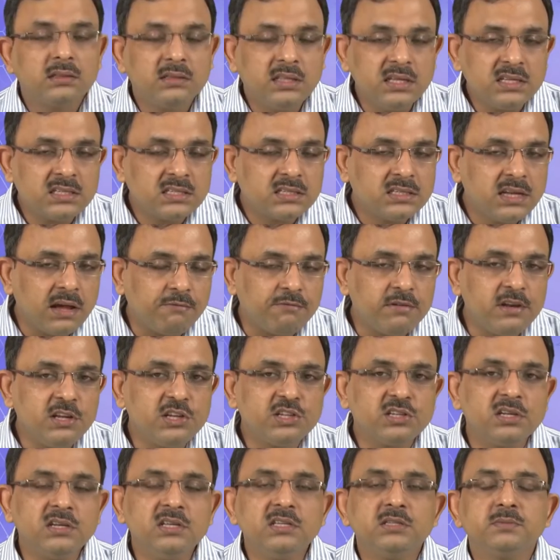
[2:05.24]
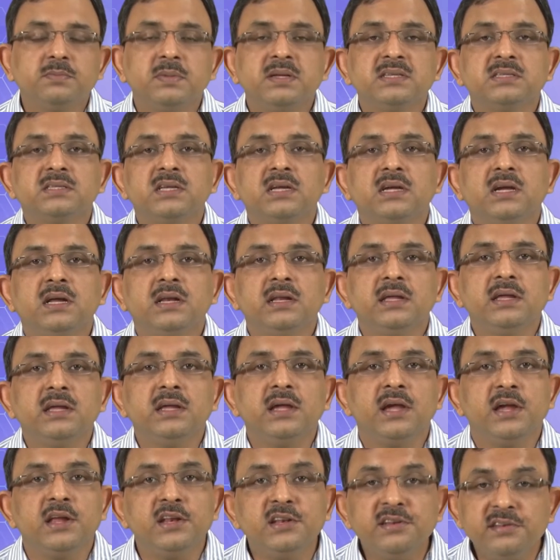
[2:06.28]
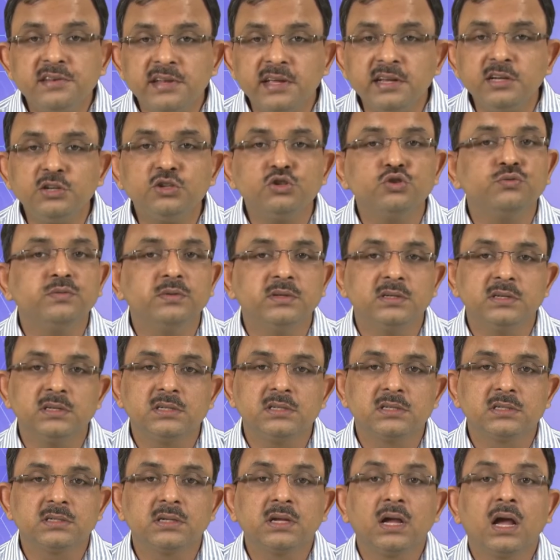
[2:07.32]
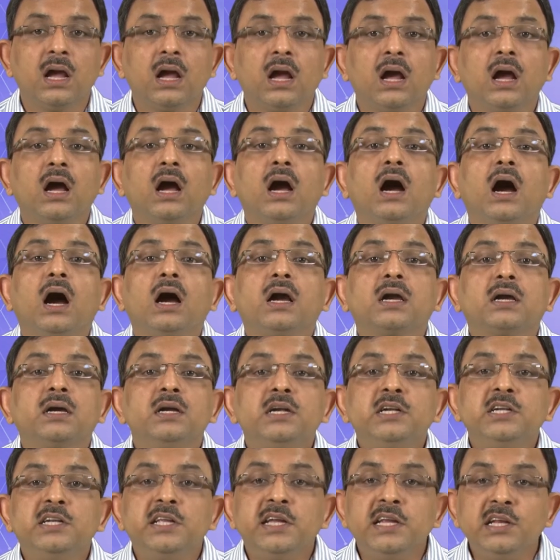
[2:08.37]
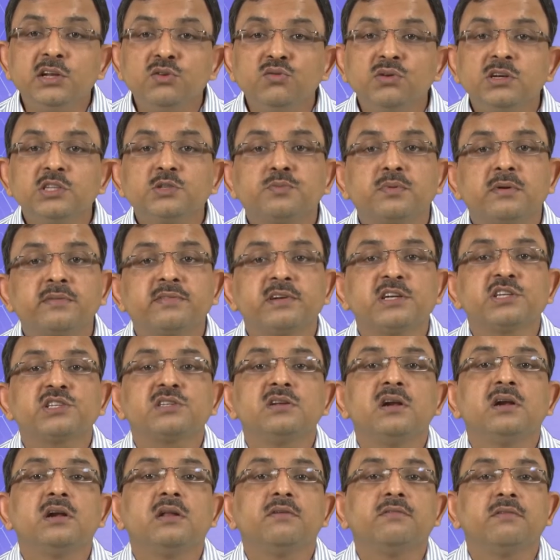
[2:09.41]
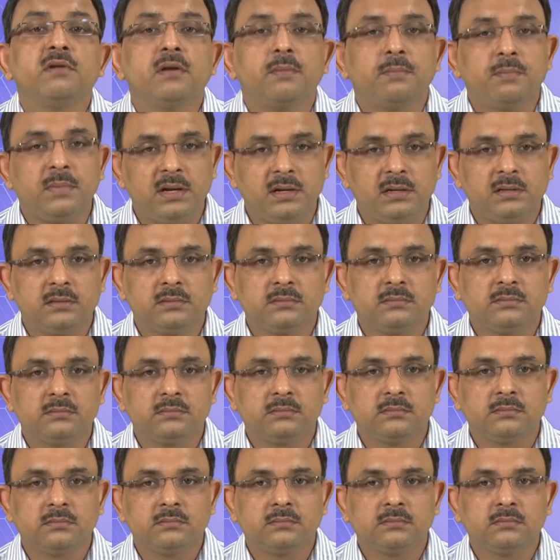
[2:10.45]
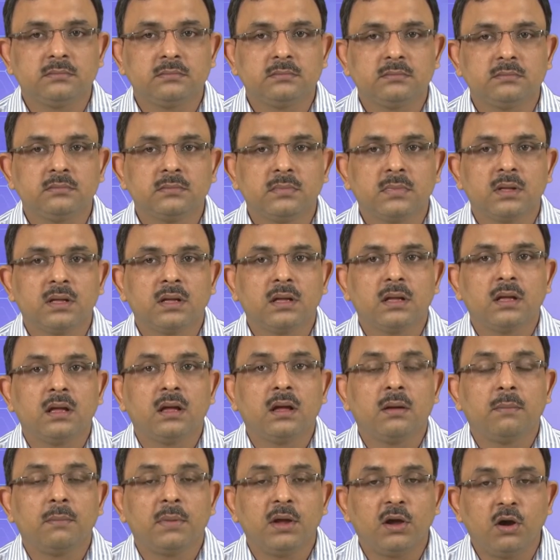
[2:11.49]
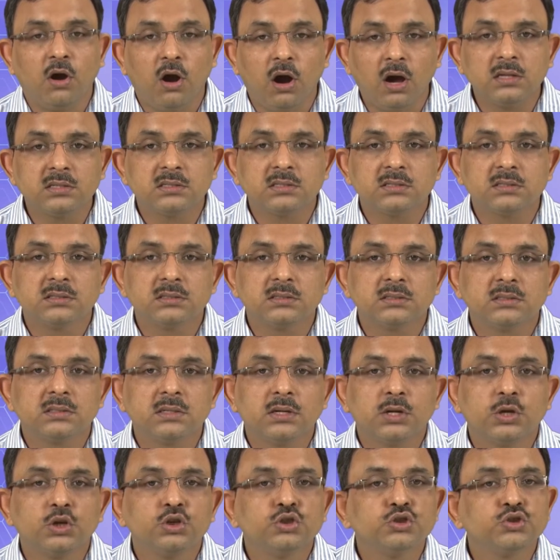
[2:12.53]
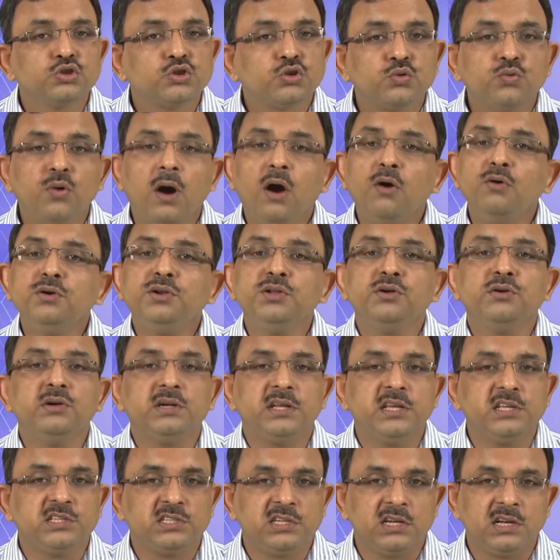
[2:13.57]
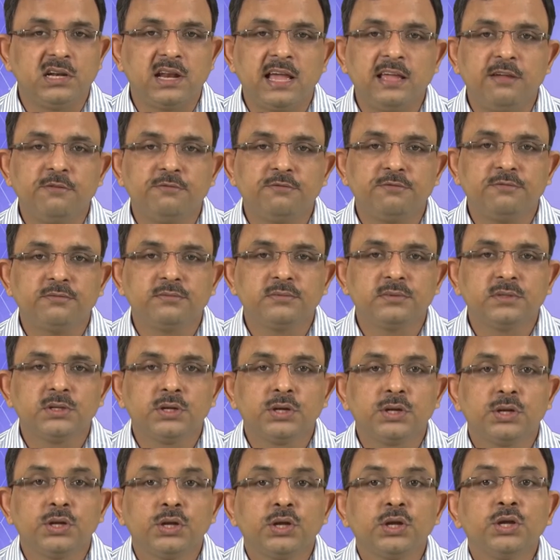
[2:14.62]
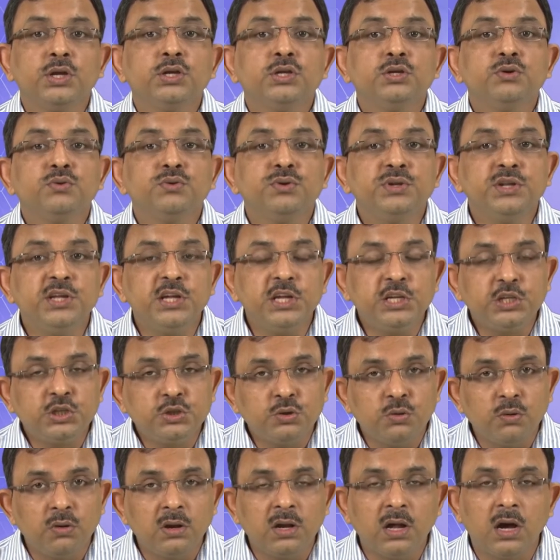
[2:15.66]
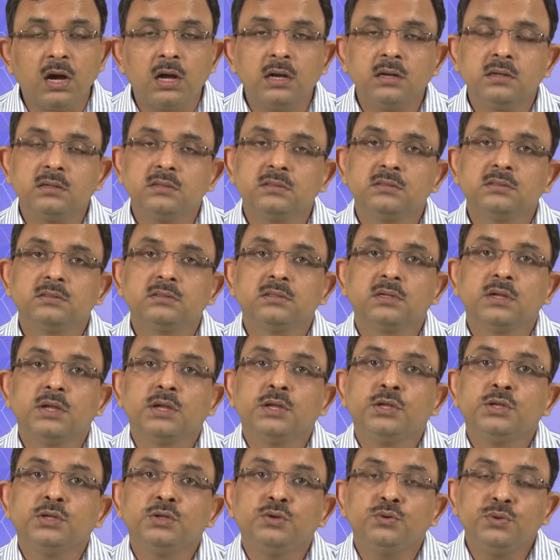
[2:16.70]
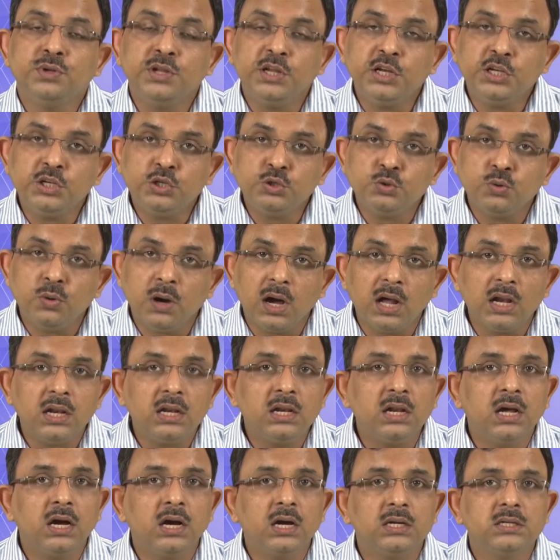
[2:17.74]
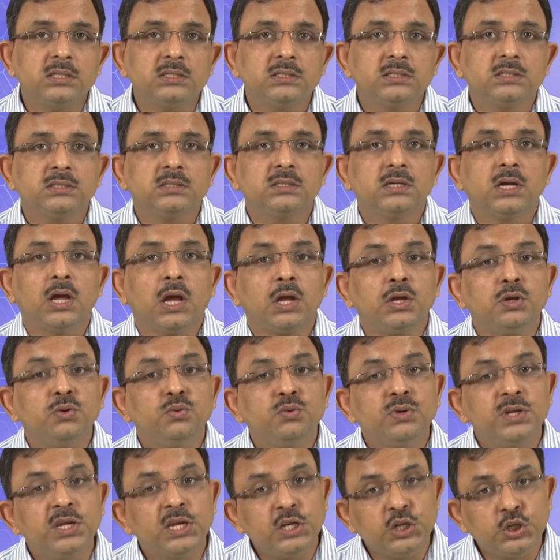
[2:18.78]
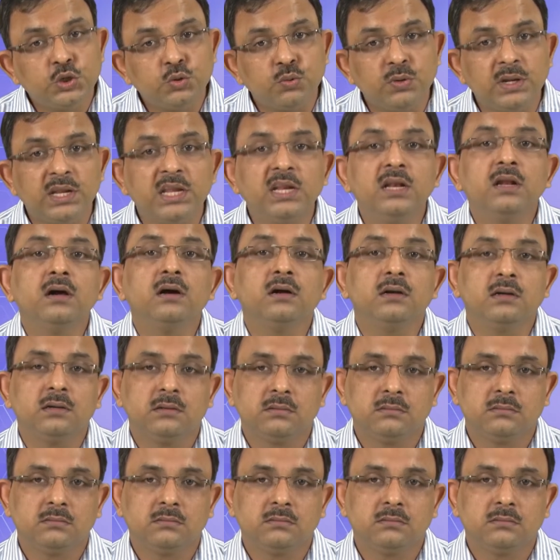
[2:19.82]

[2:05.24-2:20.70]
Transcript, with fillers: This definition is basically hinting towards a continuous professional development because throughout your teaching life you need to learn, you need to unlearn, you need to relearn